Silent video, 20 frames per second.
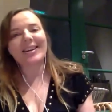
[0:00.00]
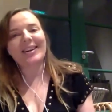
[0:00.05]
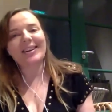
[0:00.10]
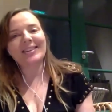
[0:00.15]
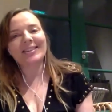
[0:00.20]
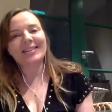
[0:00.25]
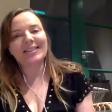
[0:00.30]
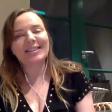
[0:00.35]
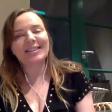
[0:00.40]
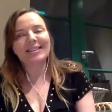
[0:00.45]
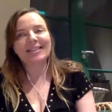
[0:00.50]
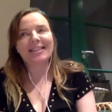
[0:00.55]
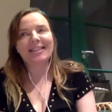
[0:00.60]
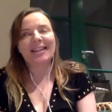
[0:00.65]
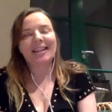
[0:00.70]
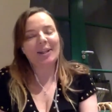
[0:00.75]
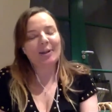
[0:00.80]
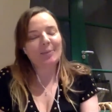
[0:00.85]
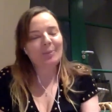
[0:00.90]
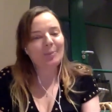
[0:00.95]
and
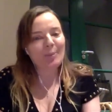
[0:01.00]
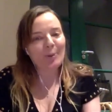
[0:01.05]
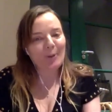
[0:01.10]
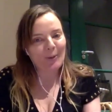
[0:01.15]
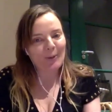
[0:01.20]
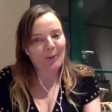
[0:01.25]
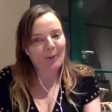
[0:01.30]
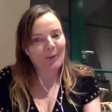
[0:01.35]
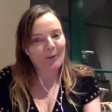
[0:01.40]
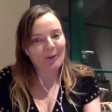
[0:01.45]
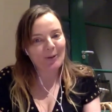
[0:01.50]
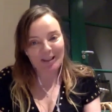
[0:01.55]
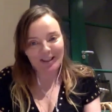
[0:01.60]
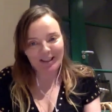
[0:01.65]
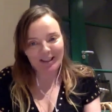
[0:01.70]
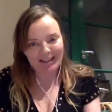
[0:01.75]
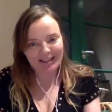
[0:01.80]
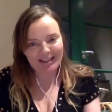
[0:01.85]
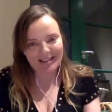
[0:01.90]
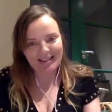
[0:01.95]
I am pro
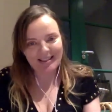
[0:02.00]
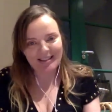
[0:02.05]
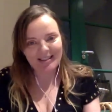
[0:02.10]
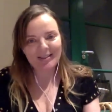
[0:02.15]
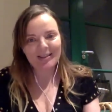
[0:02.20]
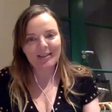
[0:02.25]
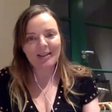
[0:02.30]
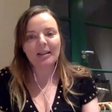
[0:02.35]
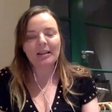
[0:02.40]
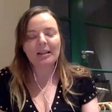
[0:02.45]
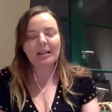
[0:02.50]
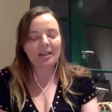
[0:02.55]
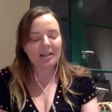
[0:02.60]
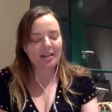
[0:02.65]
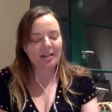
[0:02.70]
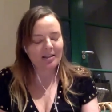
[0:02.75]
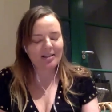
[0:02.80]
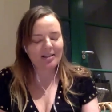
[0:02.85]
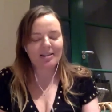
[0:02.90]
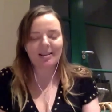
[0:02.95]
tears.
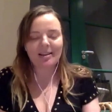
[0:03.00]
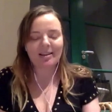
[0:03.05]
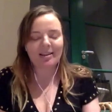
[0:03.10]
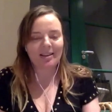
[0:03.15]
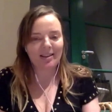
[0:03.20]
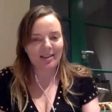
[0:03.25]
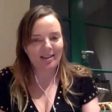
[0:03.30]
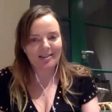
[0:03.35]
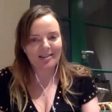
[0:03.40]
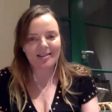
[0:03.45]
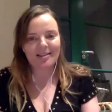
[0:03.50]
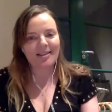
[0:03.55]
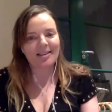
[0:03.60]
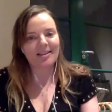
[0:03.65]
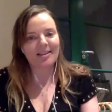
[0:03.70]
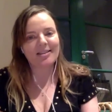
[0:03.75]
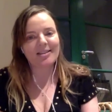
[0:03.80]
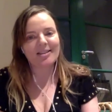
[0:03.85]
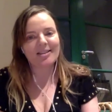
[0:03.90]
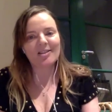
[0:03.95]
Tears are
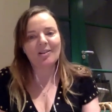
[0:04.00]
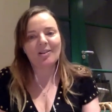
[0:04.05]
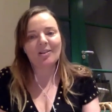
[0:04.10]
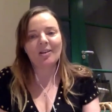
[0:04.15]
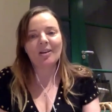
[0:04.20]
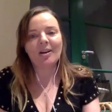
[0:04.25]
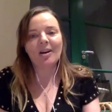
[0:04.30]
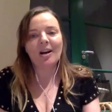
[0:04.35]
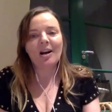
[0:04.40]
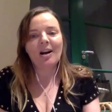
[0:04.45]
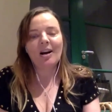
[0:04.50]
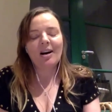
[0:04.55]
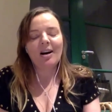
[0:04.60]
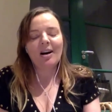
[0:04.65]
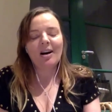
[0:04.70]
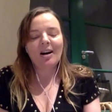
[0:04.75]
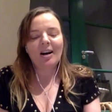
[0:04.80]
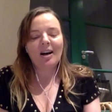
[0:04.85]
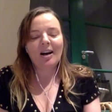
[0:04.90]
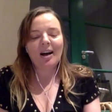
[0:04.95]
cleansing. So
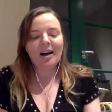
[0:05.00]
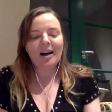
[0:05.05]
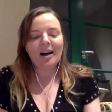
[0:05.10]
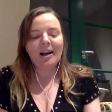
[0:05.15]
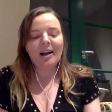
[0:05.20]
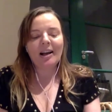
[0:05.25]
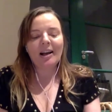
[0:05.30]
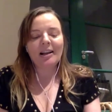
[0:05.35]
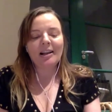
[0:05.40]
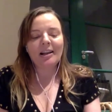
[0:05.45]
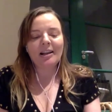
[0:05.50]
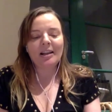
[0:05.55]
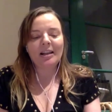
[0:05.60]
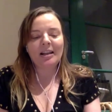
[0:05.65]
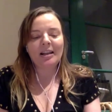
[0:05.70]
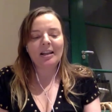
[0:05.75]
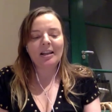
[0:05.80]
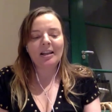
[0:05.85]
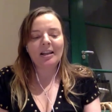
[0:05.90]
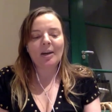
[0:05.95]

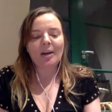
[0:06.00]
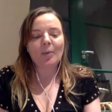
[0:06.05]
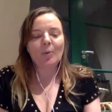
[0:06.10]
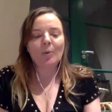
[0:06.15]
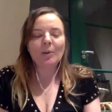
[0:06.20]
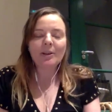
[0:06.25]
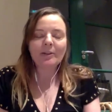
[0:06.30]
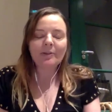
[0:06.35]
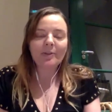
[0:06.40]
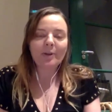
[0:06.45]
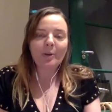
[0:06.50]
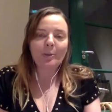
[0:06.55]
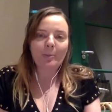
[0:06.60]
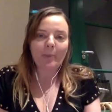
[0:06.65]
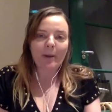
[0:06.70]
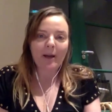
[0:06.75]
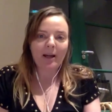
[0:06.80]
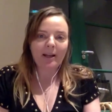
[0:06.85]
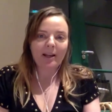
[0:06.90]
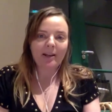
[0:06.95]
I wouldn't feel
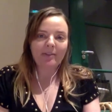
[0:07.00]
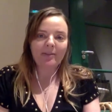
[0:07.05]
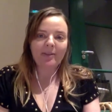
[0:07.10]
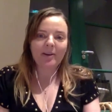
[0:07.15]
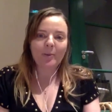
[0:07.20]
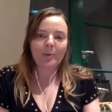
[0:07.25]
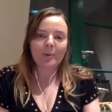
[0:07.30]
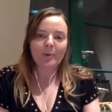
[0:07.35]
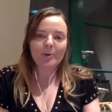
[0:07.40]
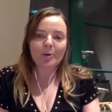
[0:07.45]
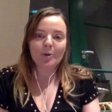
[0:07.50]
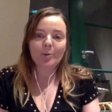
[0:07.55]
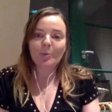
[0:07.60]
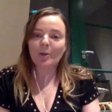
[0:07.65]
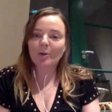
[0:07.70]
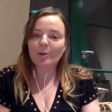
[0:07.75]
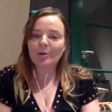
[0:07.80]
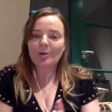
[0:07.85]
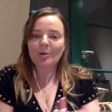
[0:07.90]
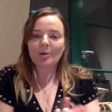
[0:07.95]
bad if I was you,
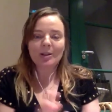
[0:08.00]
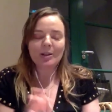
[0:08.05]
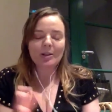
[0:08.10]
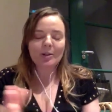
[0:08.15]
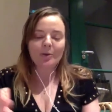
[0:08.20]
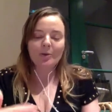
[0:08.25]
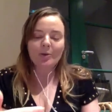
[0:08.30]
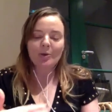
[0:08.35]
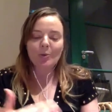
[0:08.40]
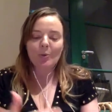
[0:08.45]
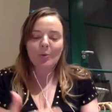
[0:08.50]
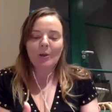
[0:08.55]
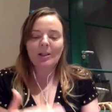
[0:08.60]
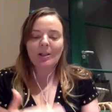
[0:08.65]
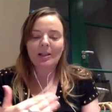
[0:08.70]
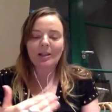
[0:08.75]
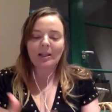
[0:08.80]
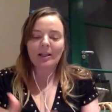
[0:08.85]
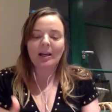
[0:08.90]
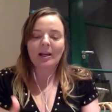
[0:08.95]
because you are so sweet
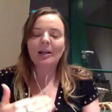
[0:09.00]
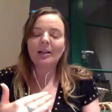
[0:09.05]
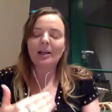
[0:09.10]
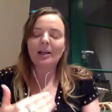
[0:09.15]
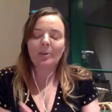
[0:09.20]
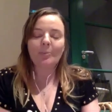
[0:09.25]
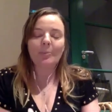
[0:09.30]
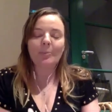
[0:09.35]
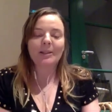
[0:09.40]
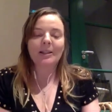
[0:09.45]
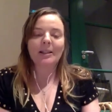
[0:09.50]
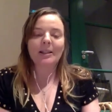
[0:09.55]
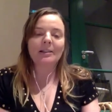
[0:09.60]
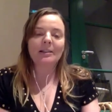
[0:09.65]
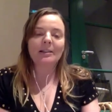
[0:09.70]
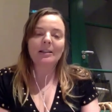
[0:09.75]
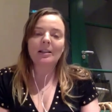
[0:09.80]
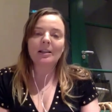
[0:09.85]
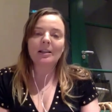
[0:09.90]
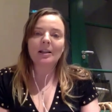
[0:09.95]
and kind and
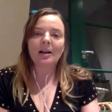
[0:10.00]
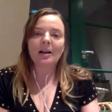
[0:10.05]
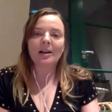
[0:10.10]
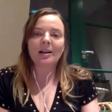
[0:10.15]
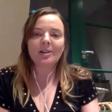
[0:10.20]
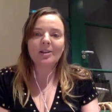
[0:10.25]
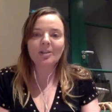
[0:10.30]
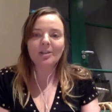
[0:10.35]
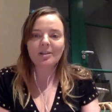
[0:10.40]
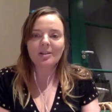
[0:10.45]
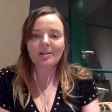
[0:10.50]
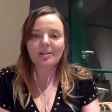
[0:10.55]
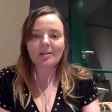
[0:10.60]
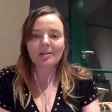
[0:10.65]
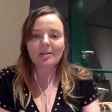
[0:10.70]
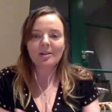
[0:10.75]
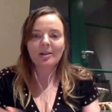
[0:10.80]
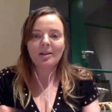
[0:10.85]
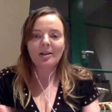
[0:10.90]
empathetic. I just